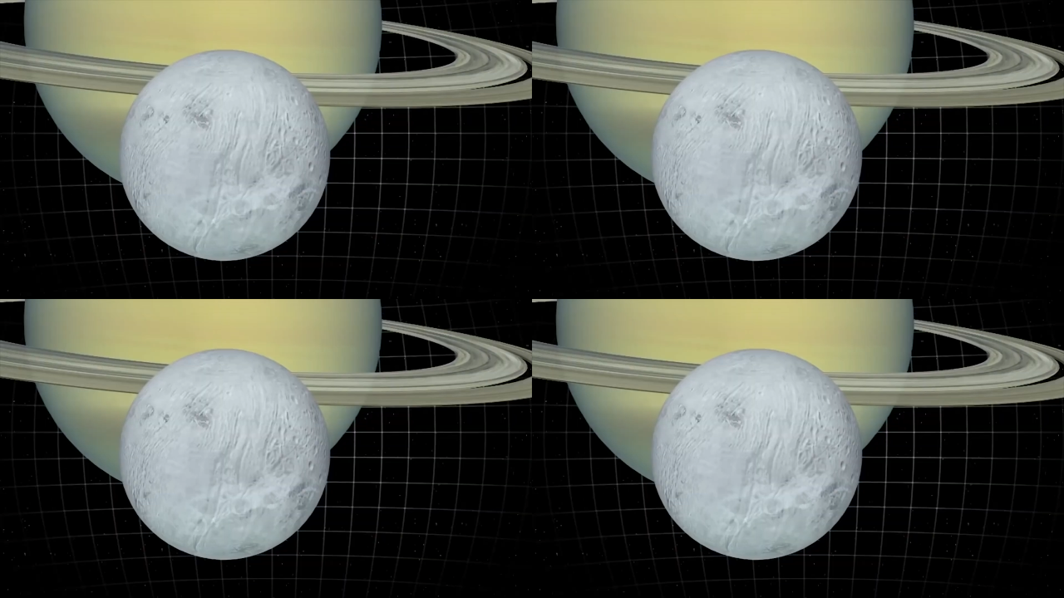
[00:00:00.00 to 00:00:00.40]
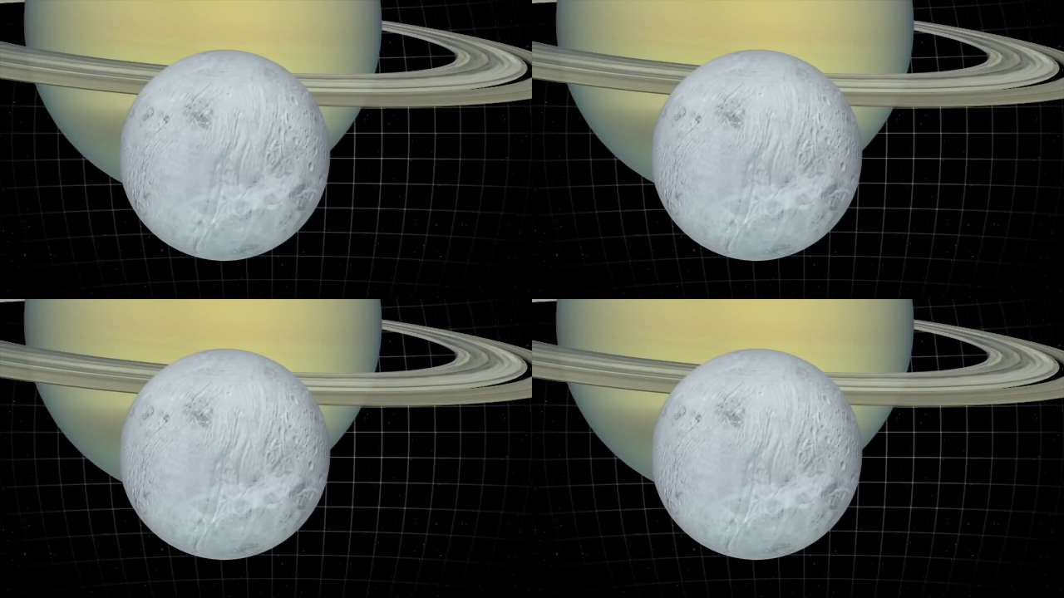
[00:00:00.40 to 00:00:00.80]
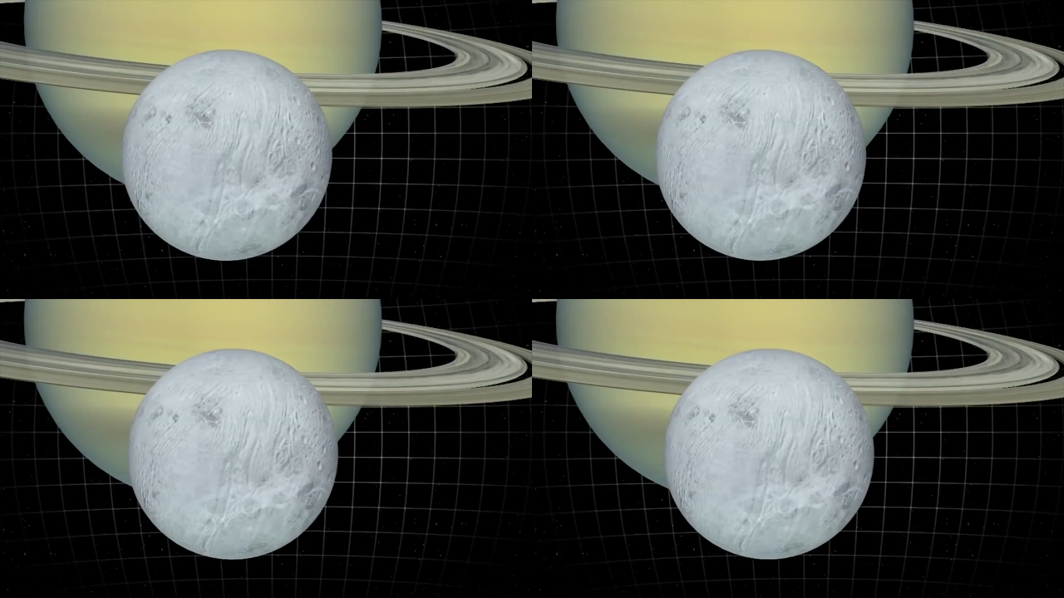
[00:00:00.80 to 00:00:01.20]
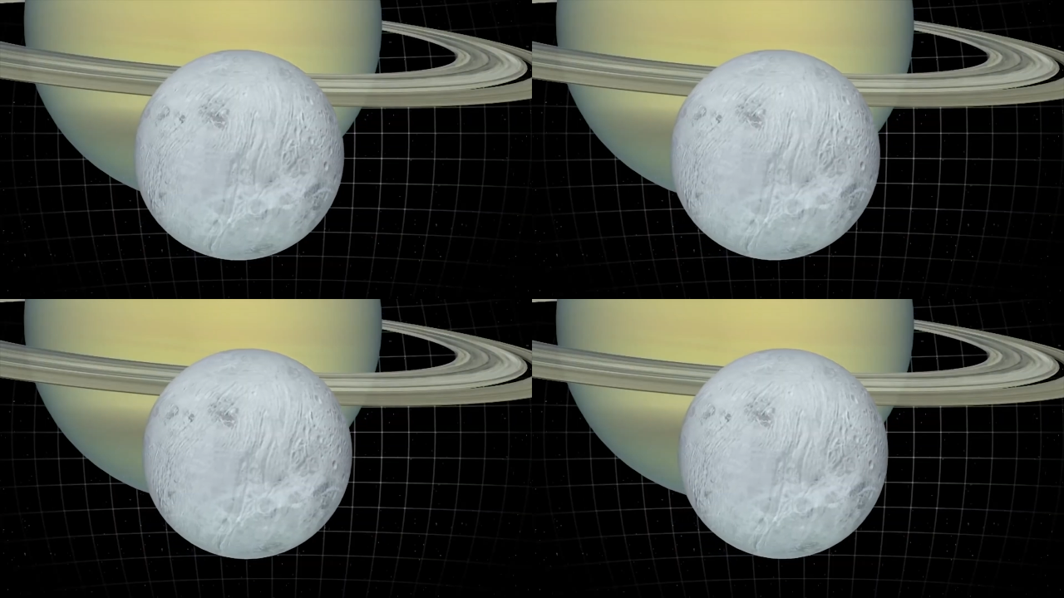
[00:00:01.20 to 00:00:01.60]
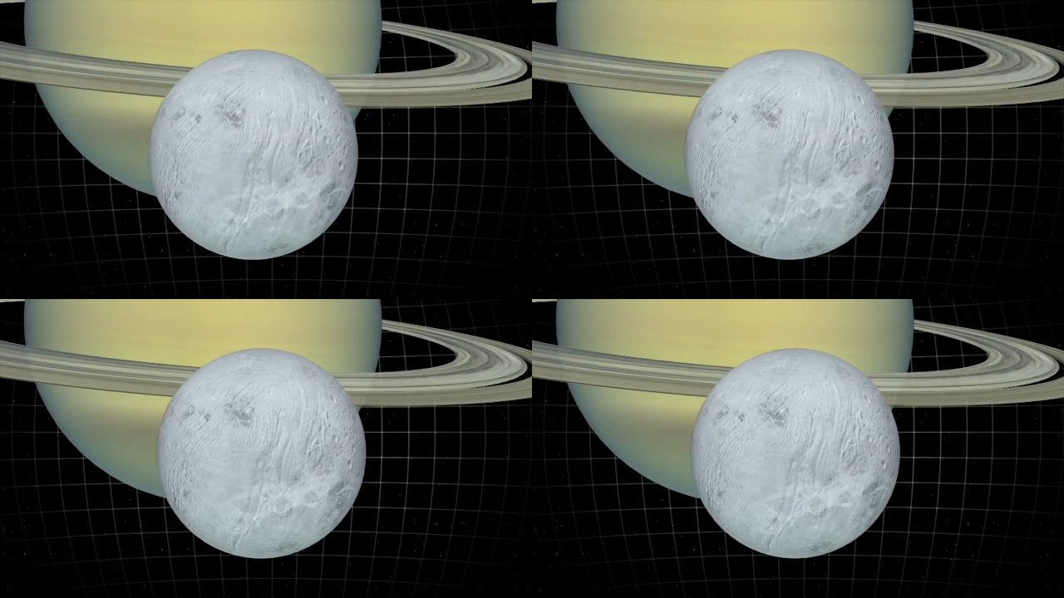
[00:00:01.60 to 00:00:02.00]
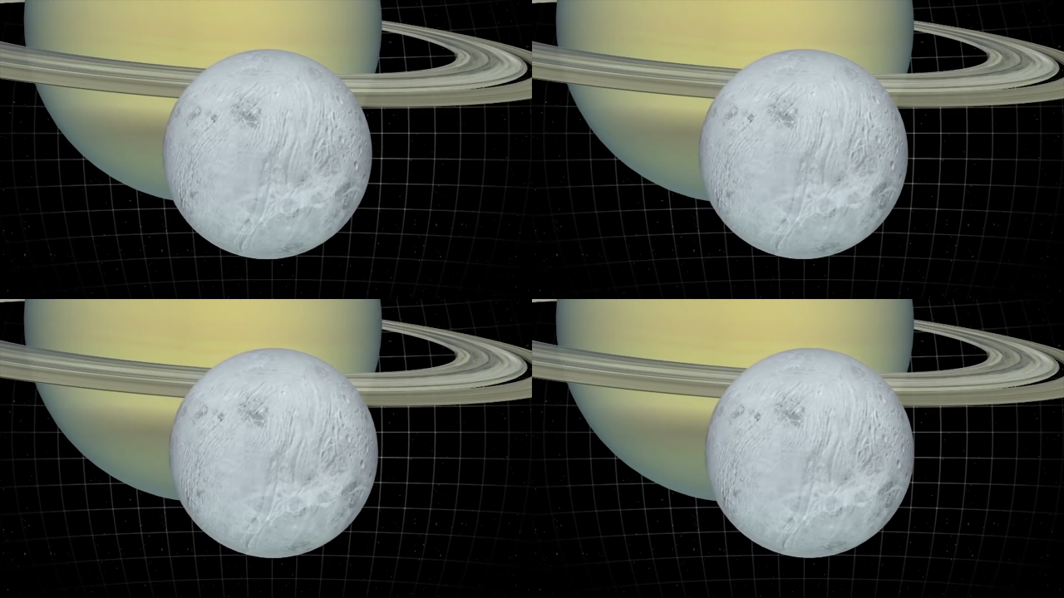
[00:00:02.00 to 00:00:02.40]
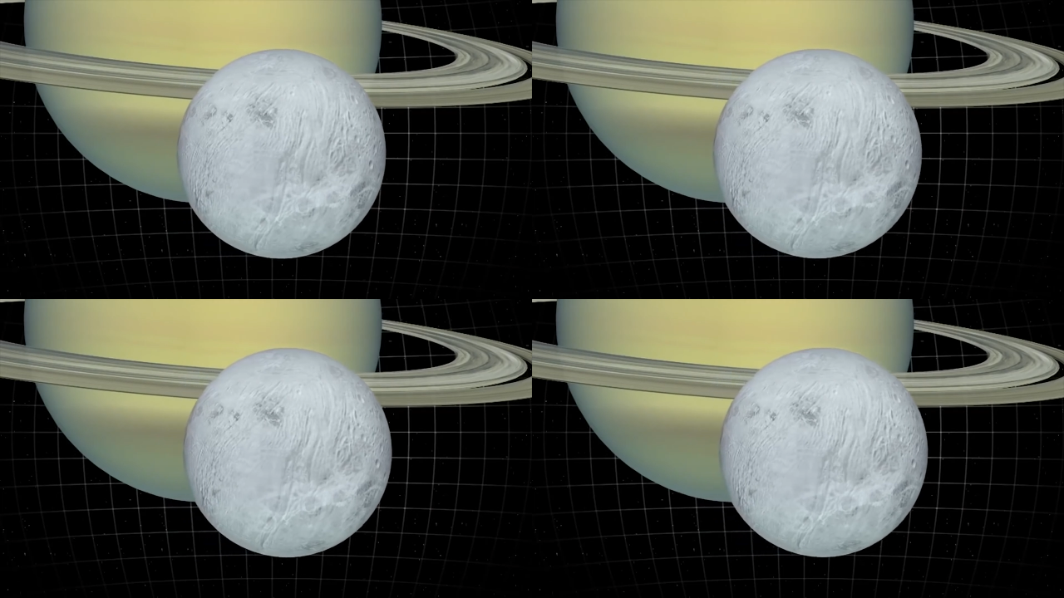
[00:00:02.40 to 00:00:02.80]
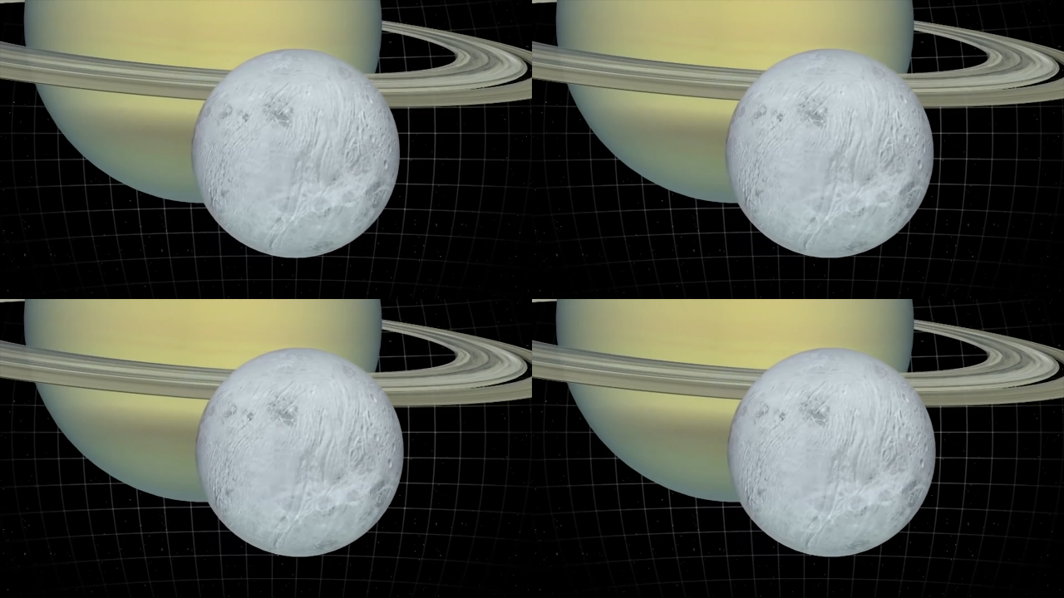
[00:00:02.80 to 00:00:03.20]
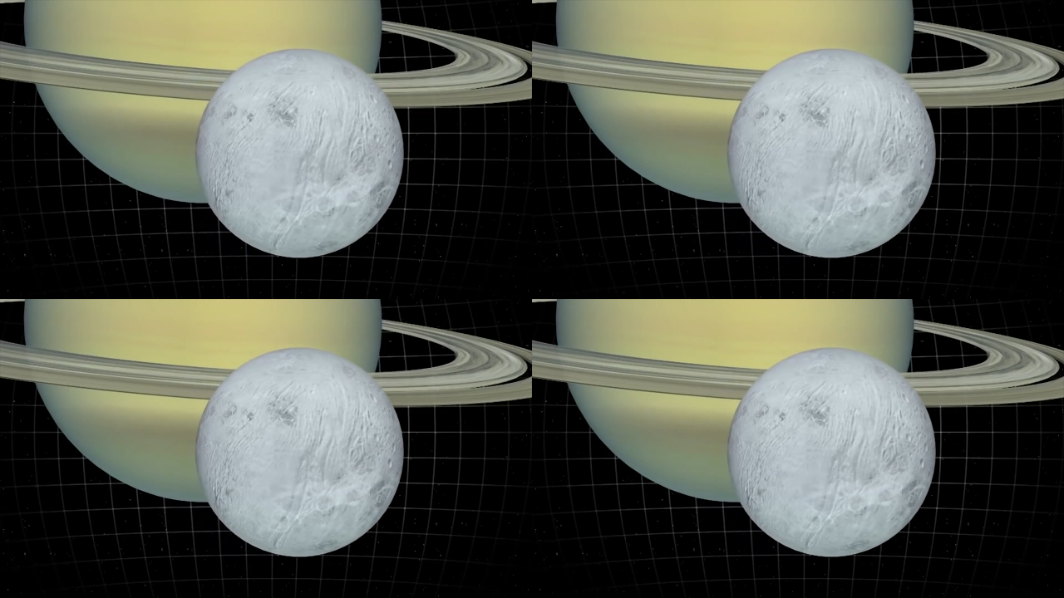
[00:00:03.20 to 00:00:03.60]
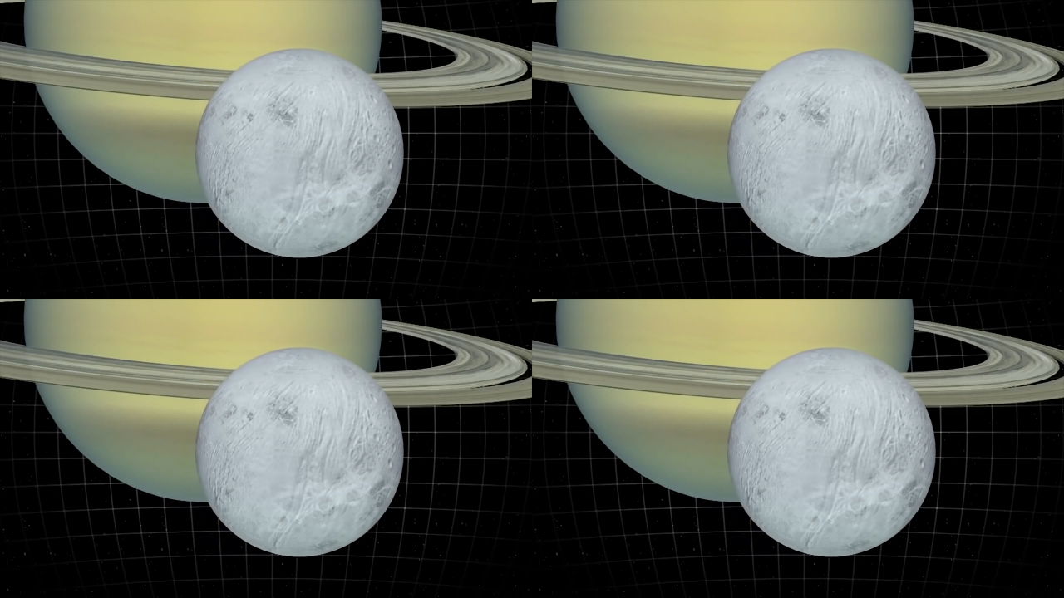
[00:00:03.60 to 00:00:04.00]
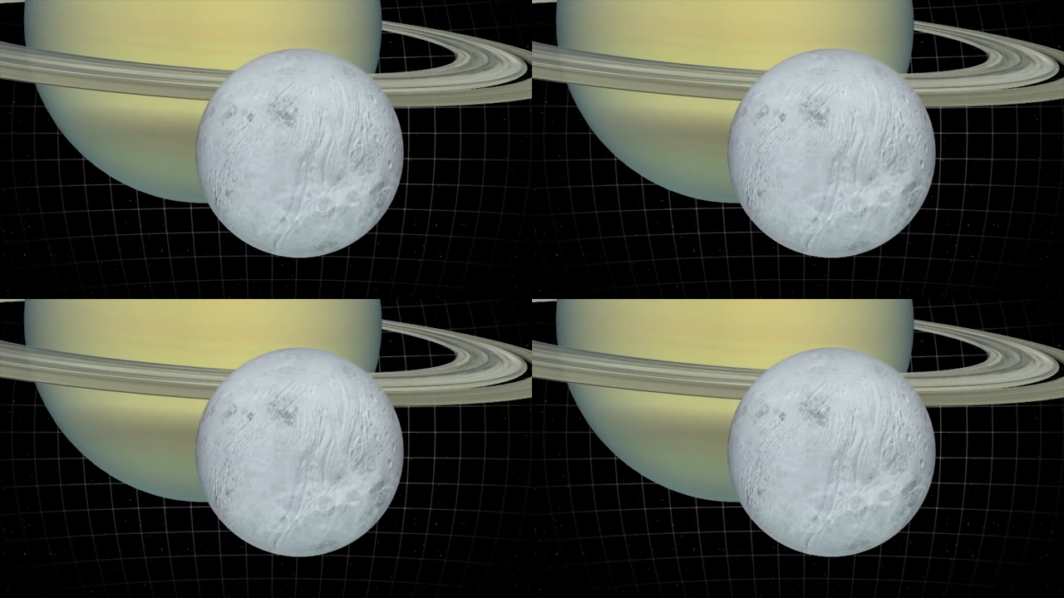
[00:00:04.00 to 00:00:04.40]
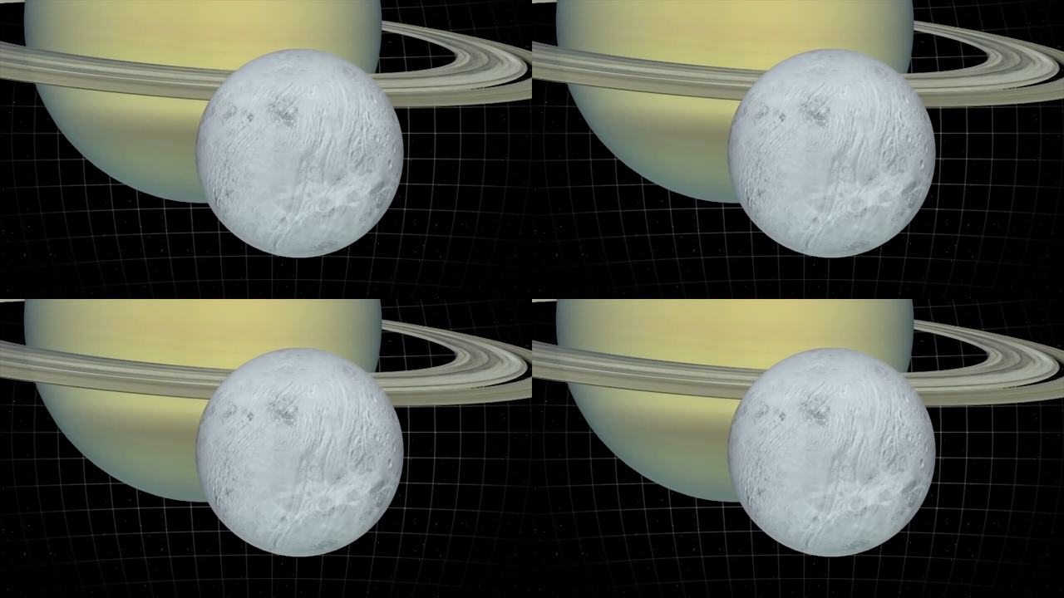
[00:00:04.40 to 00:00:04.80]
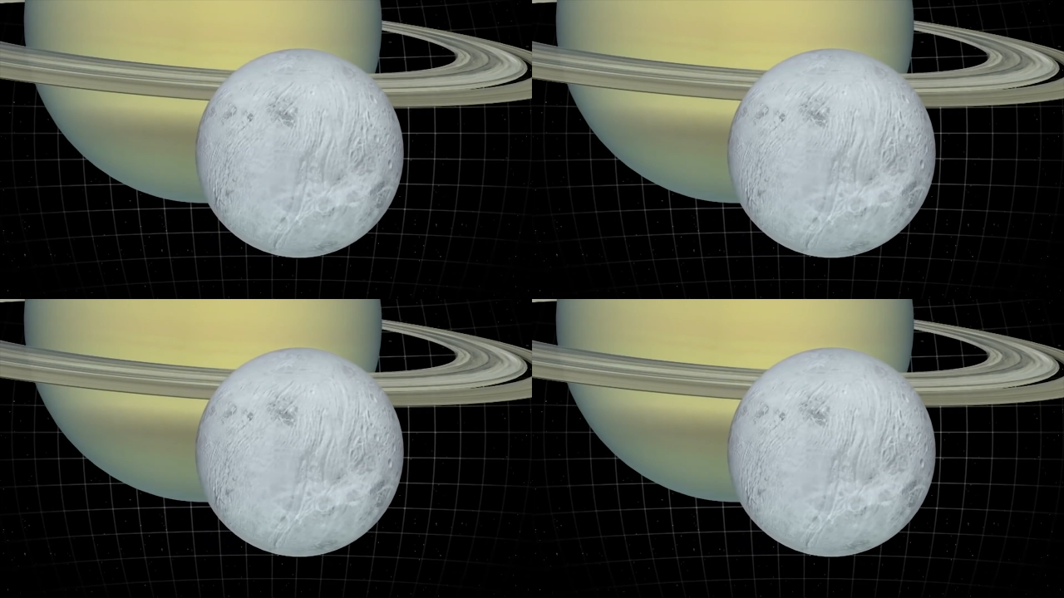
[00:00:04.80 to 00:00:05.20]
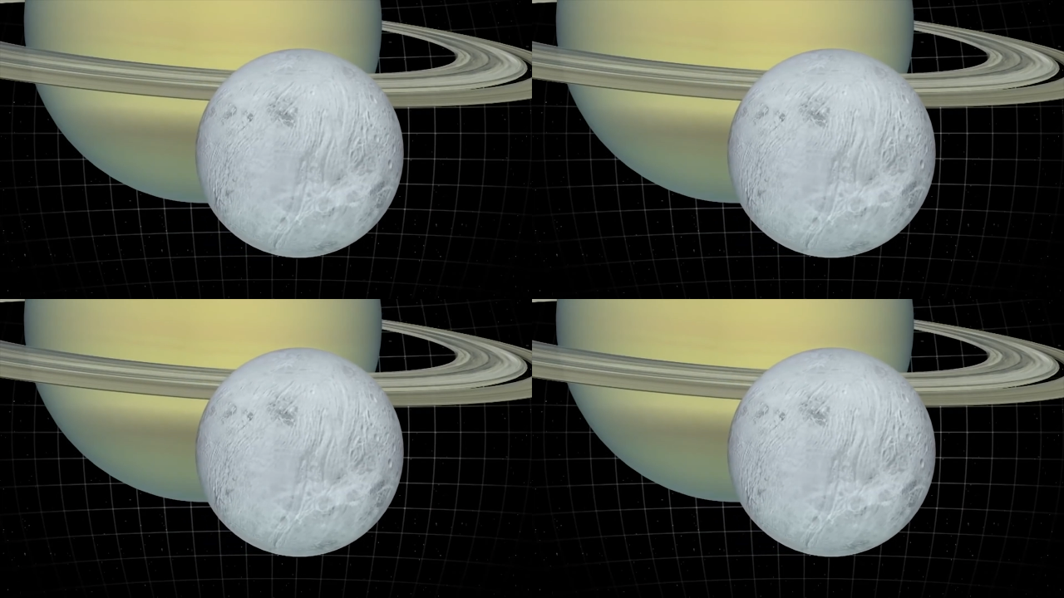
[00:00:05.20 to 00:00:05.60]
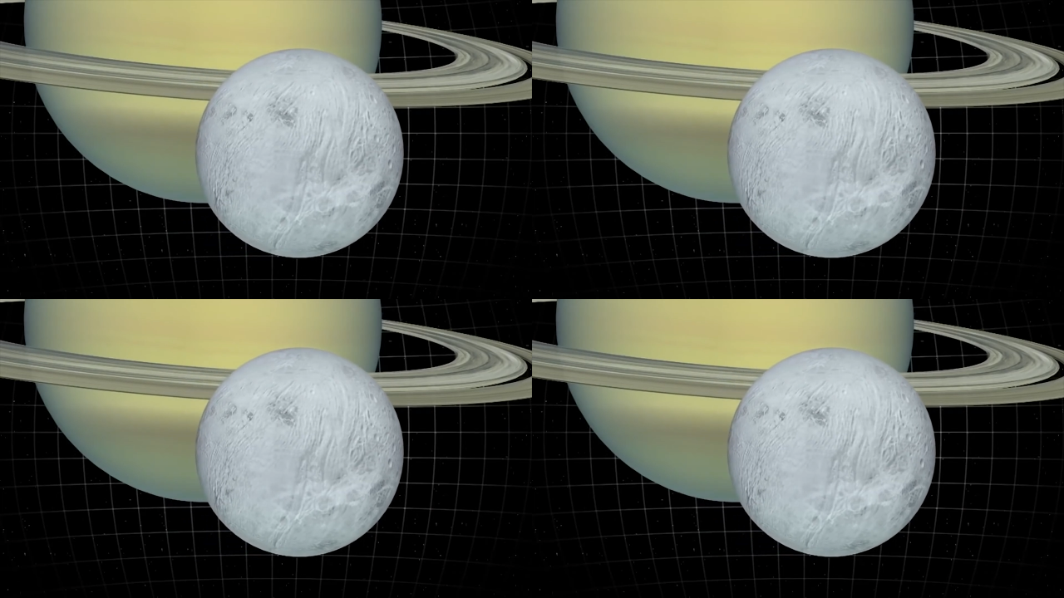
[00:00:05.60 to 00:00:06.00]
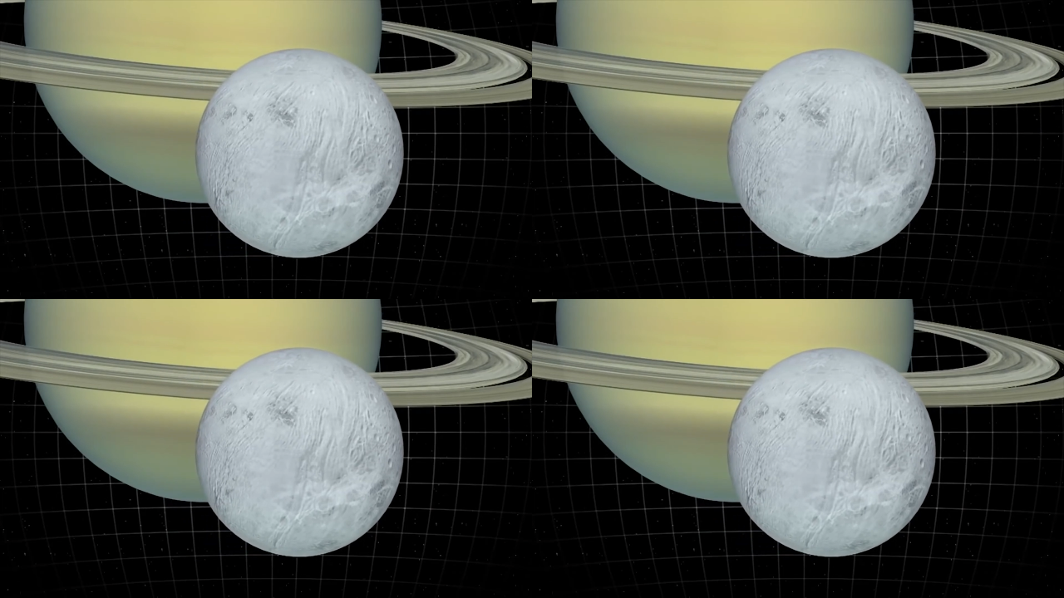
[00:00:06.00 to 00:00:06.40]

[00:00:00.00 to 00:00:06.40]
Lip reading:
No face is visible, so there are no lips to read.